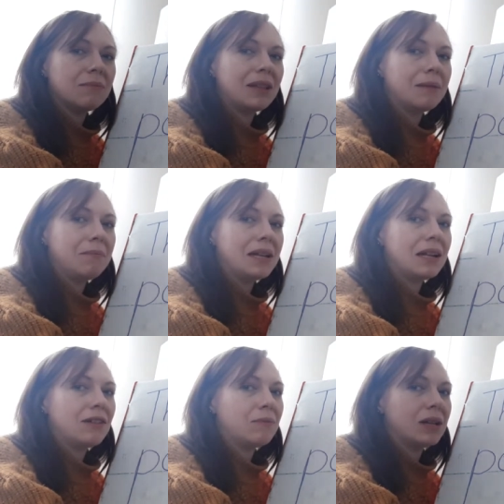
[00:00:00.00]
I'm in the
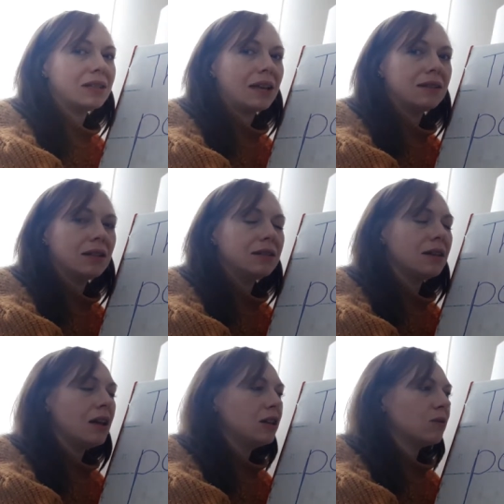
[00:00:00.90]
middle of my sentence,
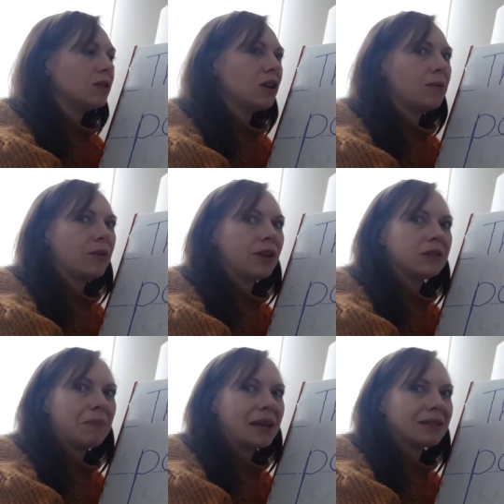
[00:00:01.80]
so I don't want
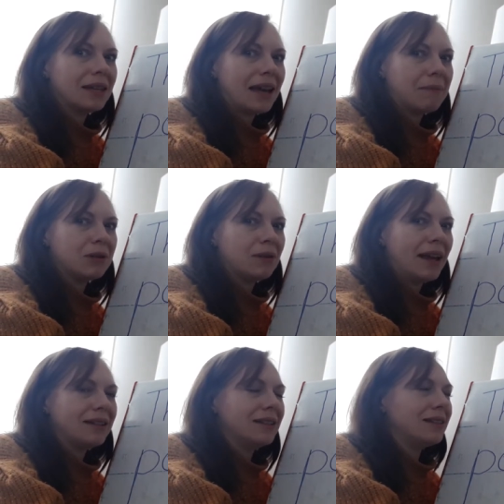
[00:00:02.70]
those pesky capital
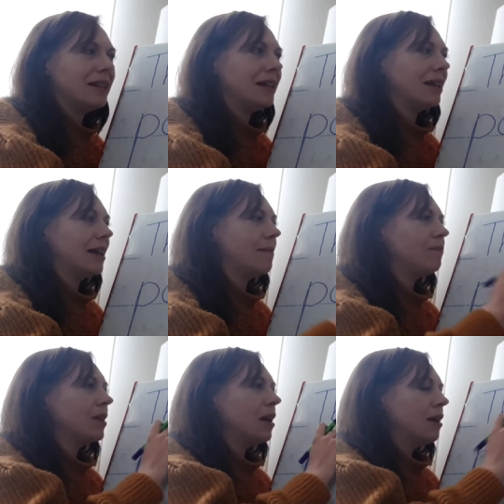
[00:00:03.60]
letters sneaking in.